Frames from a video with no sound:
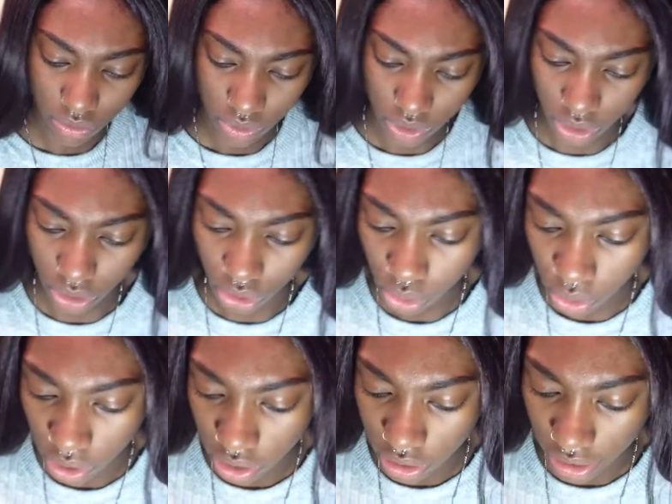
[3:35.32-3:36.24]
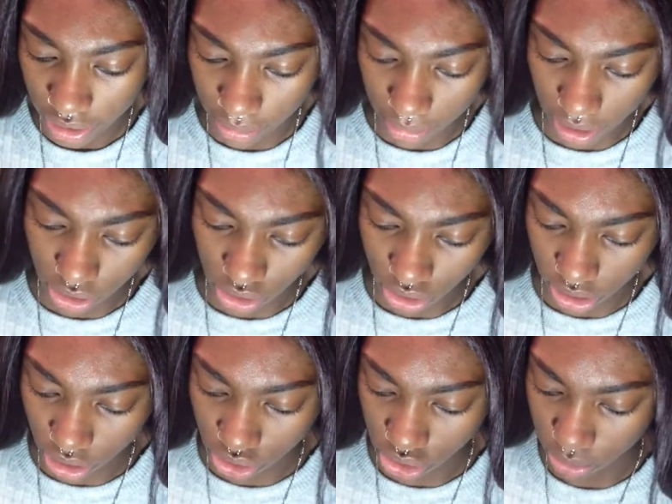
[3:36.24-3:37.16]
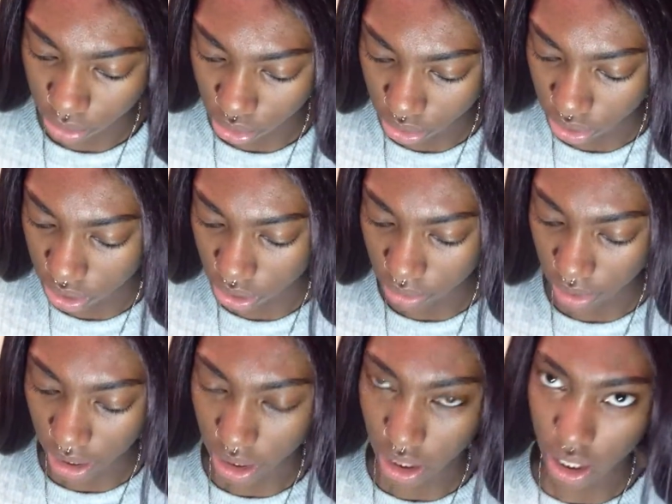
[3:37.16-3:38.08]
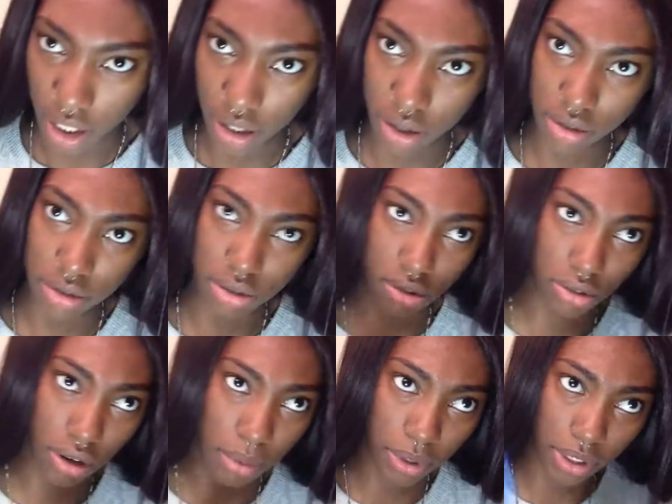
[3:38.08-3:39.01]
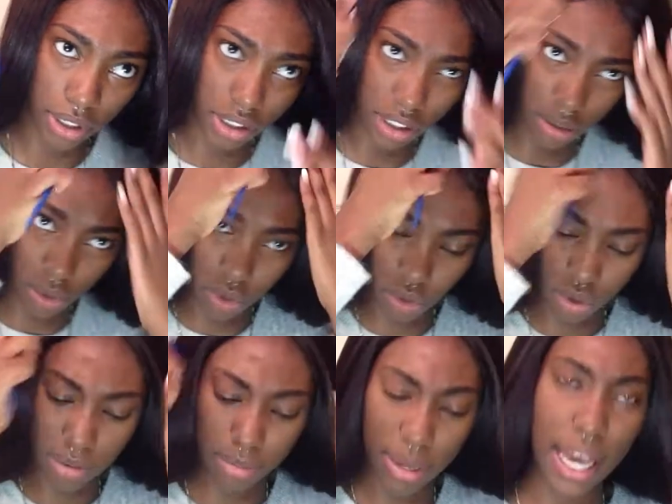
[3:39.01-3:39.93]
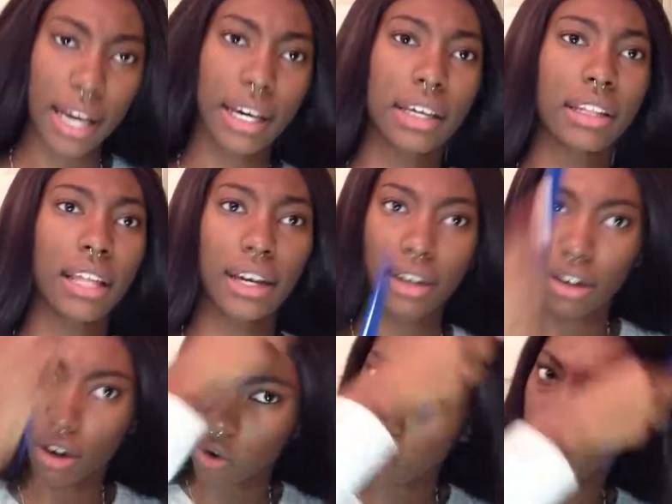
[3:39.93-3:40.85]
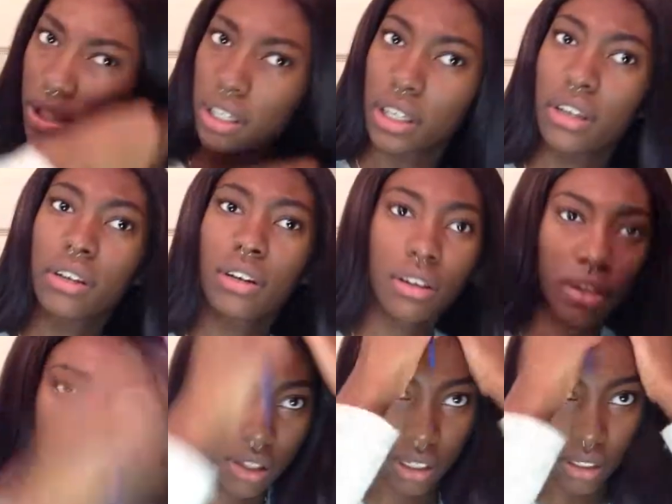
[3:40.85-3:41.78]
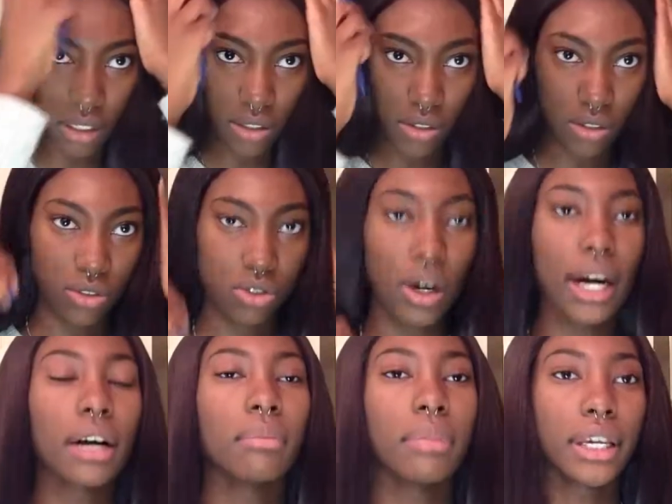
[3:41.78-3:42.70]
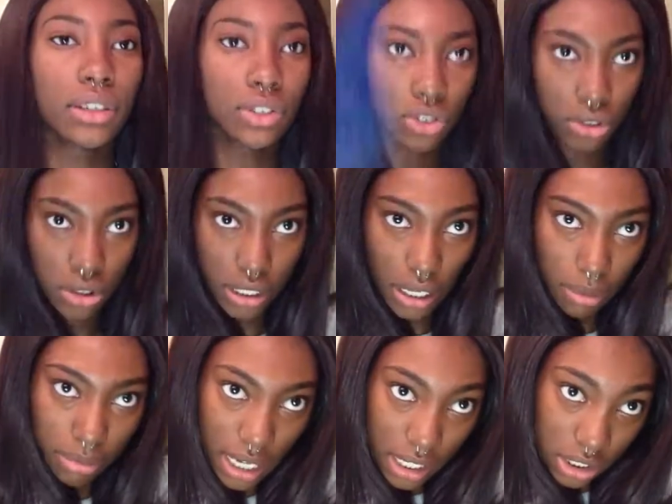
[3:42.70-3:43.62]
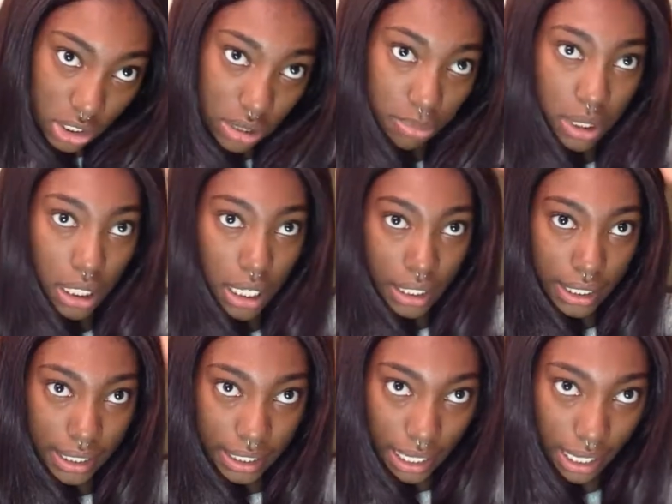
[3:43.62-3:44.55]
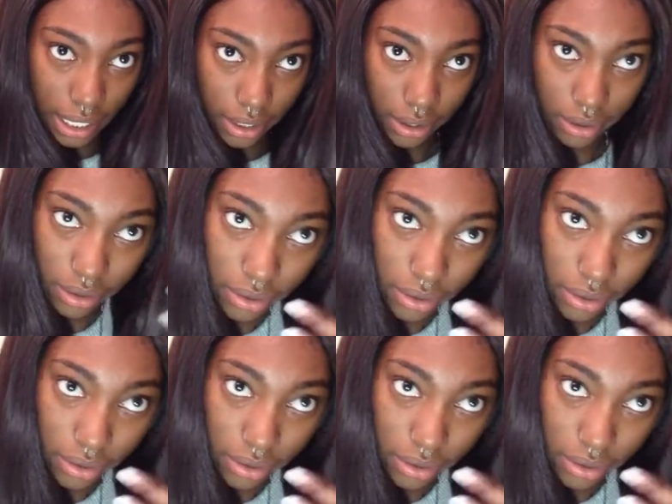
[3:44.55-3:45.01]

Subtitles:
So you want to like make sure that you're pulling the right hair. So I'm gonna keep going back and like combing it so I can make sure that I'm not just plucking hair.